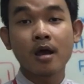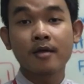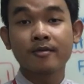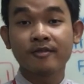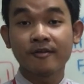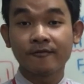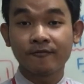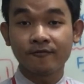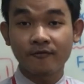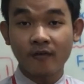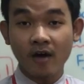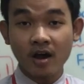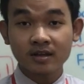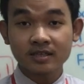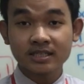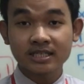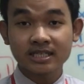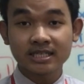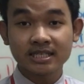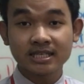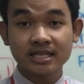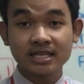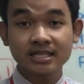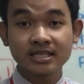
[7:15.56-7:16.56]
the
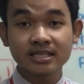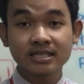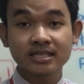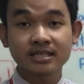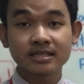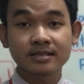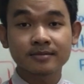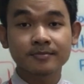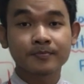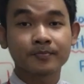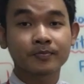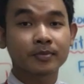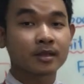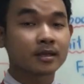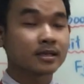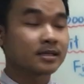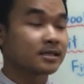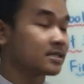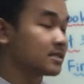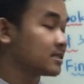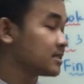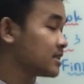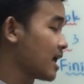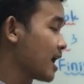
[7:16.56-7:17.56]
foxes
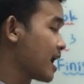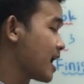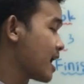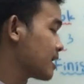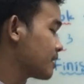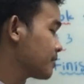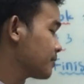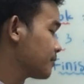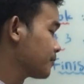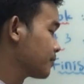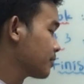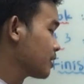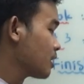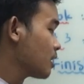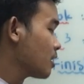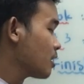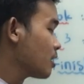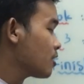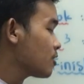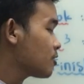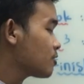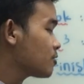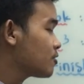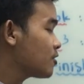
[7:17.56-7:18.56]
said,
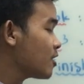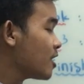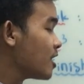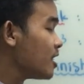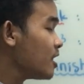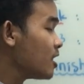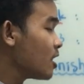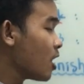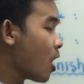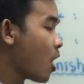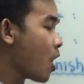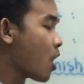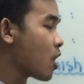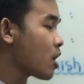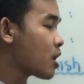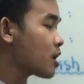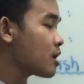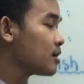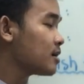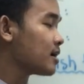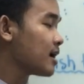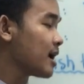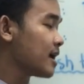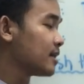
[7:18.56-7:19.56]
they
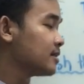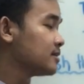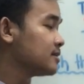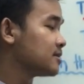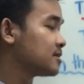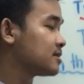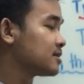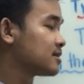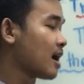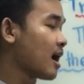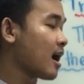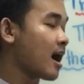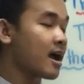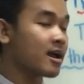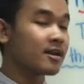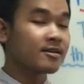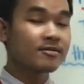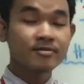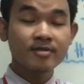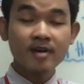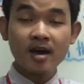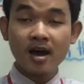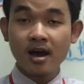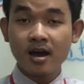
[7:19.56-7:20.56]
are
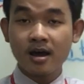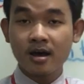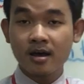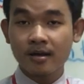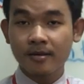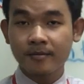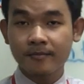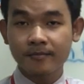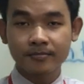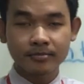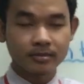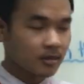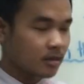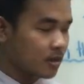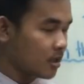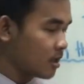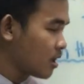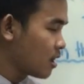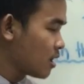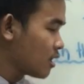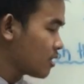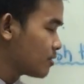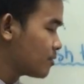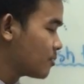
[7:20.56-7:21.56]
inside the.
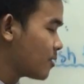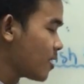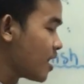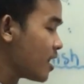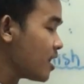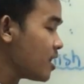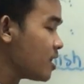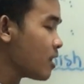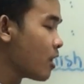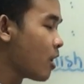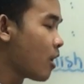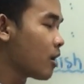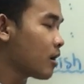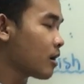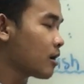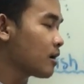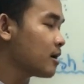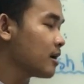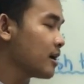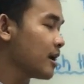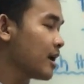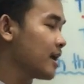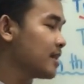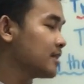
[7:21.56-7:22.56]
They
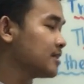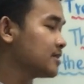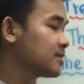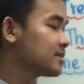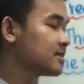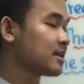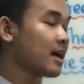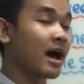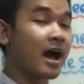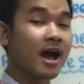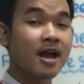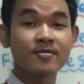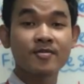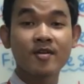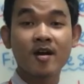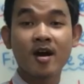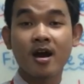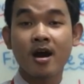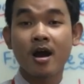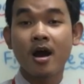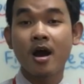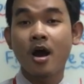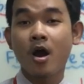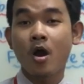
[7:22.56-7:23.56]
are inside
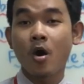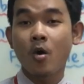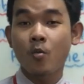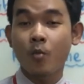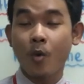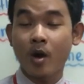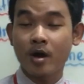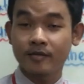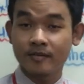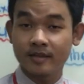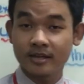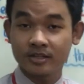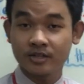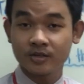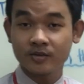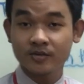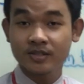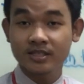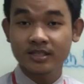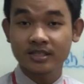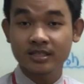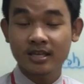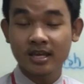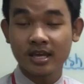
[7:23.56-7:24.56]
the. What did you
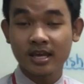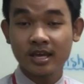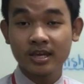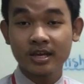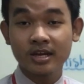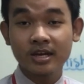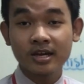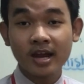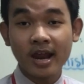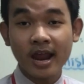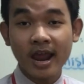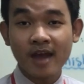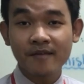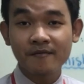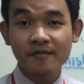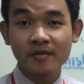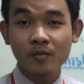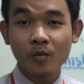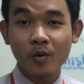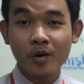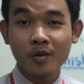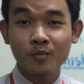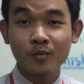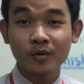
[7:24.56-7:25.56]
hear,
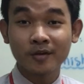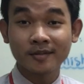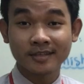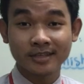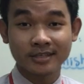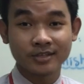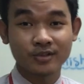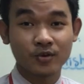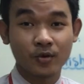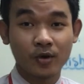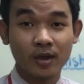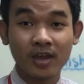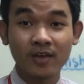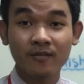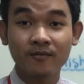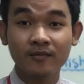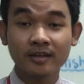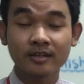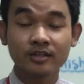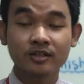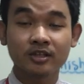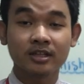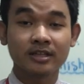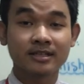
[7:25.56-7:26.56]
everyone? What did you hear
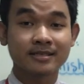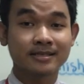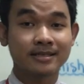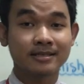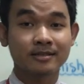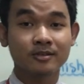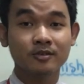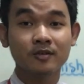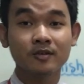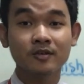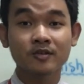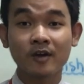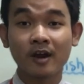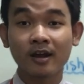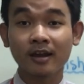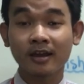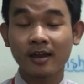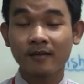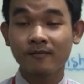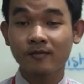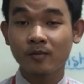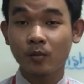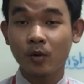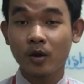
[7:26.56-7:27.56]
when you listened to the
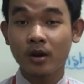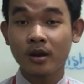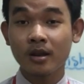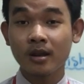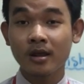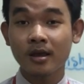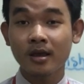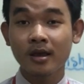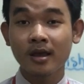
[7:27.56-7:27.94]
track, everyone?